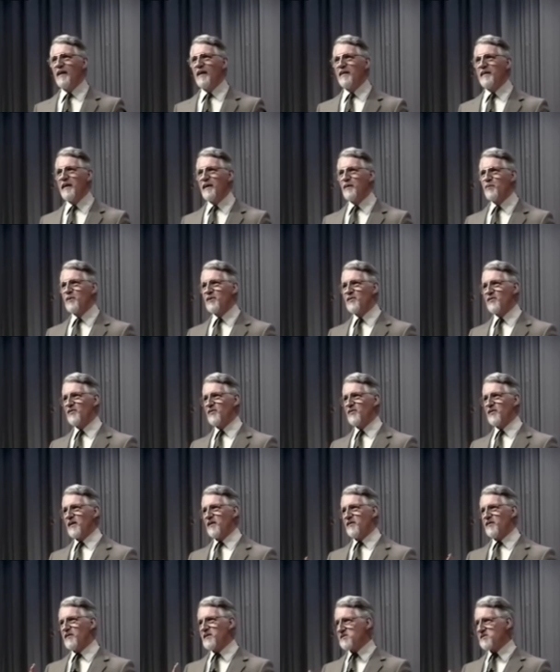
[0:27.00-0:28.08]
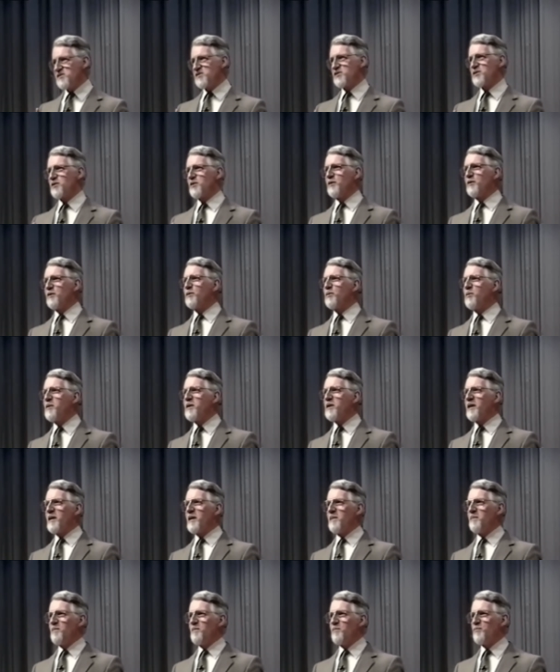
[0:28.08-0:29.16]
Now, with this talk, we
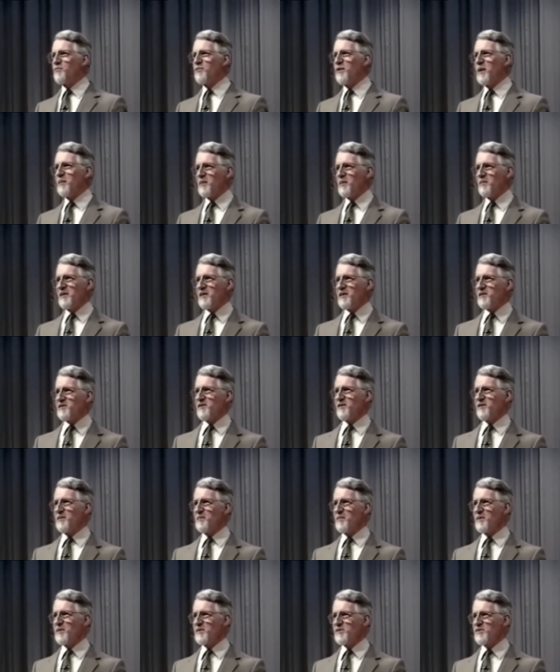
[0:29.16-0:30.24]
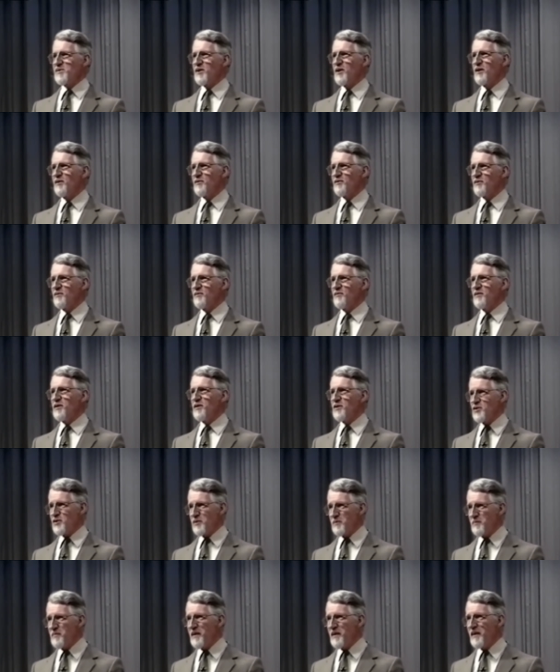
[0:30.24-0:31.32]
come probably to the most
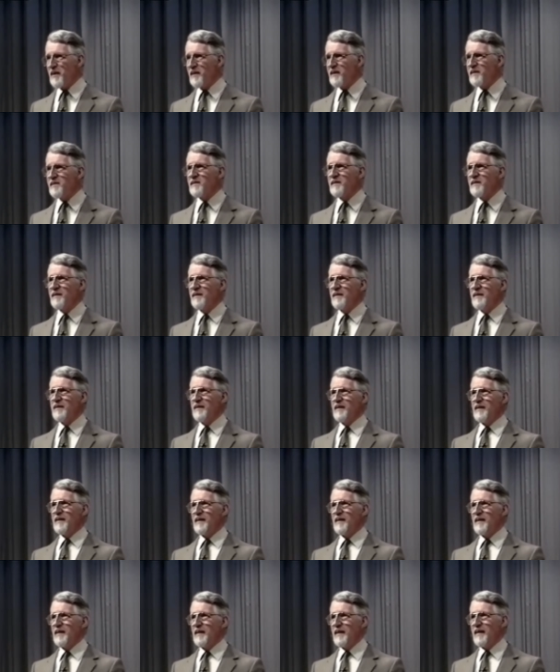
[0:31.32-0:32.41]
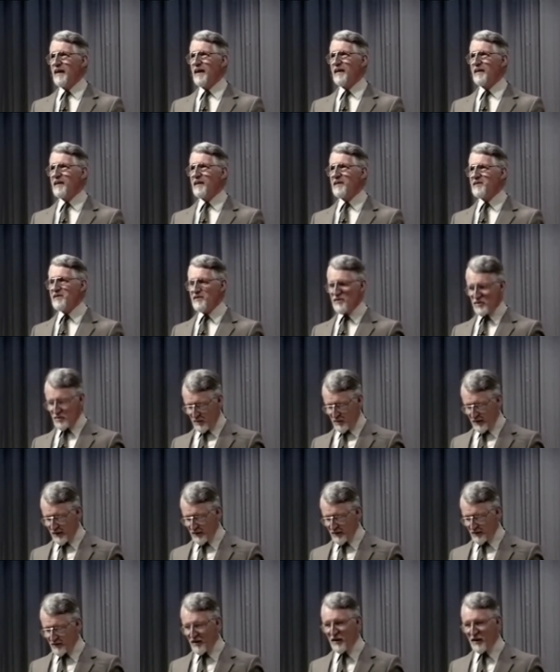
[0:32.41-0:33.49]
controversial part. I get into a
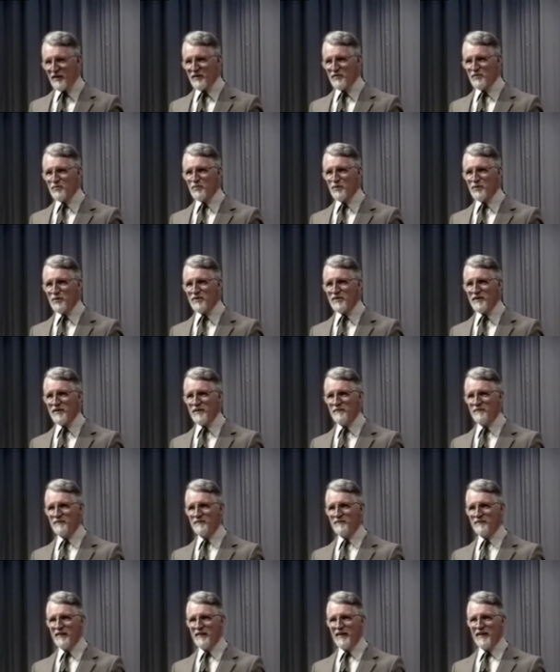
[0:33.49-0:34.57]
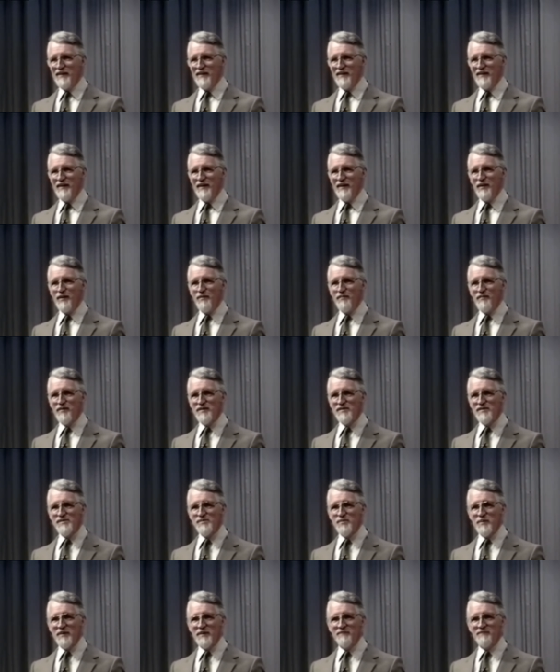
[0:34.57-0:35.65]
lot of hot water over
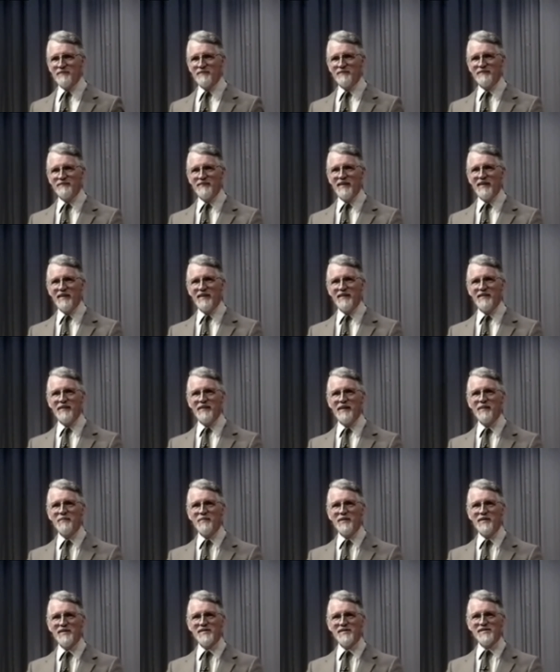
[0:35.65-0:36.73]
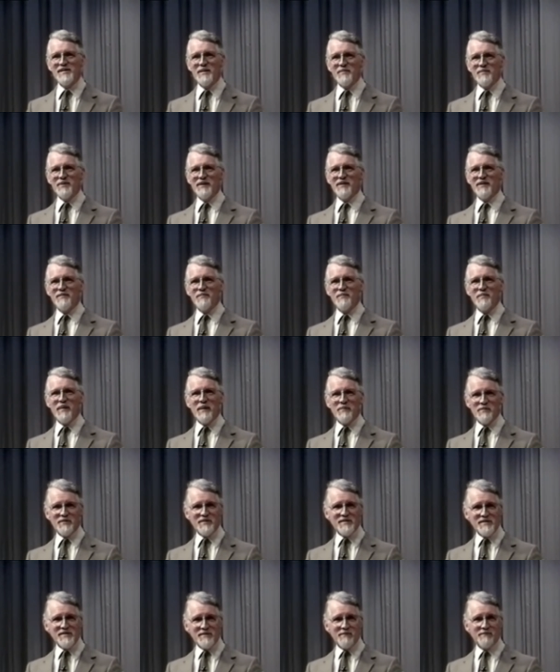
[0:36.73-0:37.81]
this one, namely the subject of
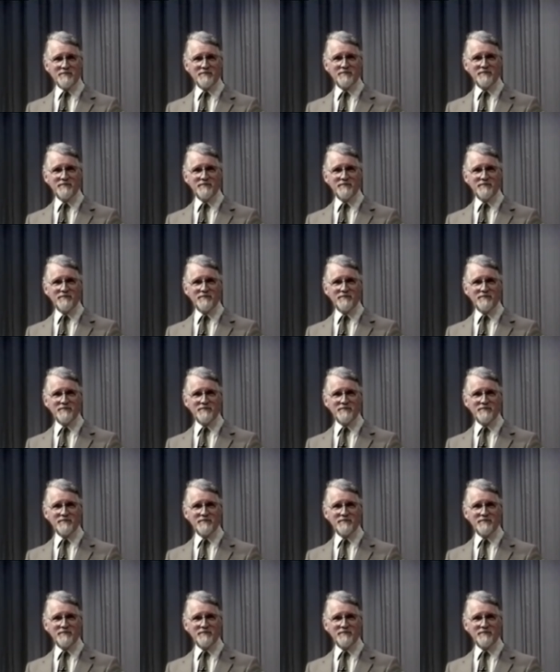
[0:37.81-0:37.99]
baptism.